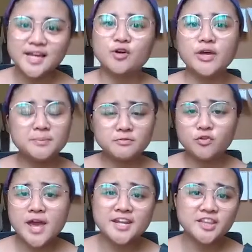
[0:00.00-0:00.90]
Okay,
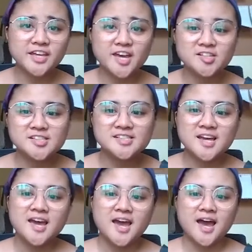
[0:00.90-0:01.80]
before anything else,
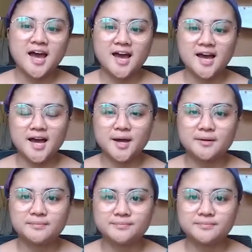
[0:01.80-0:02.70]

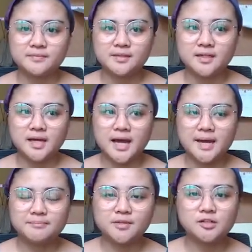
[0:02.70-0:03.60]
I'm
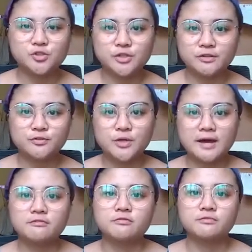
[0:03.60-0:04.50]
not sure if
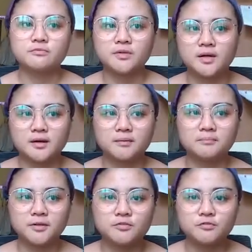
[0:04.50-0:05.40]

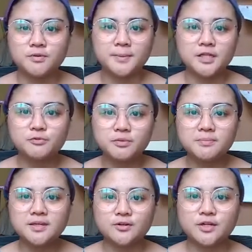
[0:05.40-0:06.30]
if you're familiar with
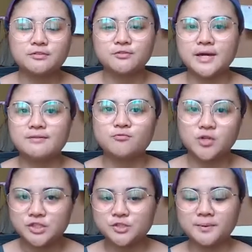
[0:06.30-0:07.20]
me or if you have
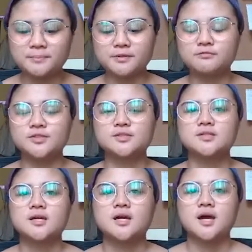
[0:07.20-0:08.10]
watched my previous
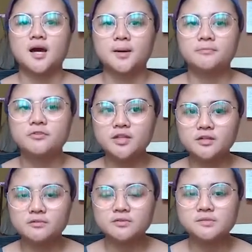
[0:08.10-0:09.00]

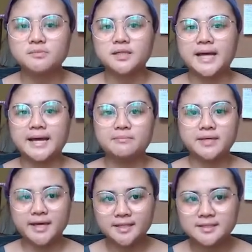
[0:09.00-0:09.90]
videos, but I'm
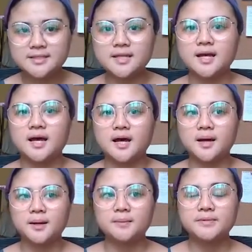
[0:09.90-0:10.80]
Yen
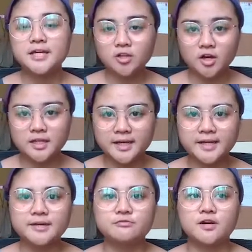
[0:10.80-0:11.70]

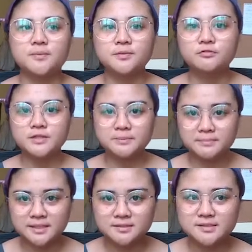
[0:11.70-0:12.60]
Olay from the
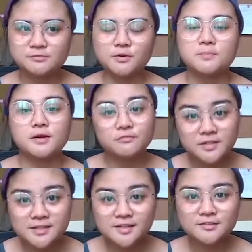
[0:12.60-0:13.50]
Philippines, from
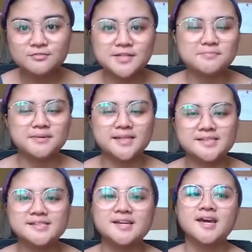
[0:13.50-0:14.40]
Cavite,
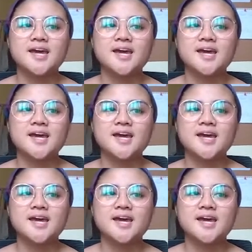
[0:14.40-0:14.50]
Philippines,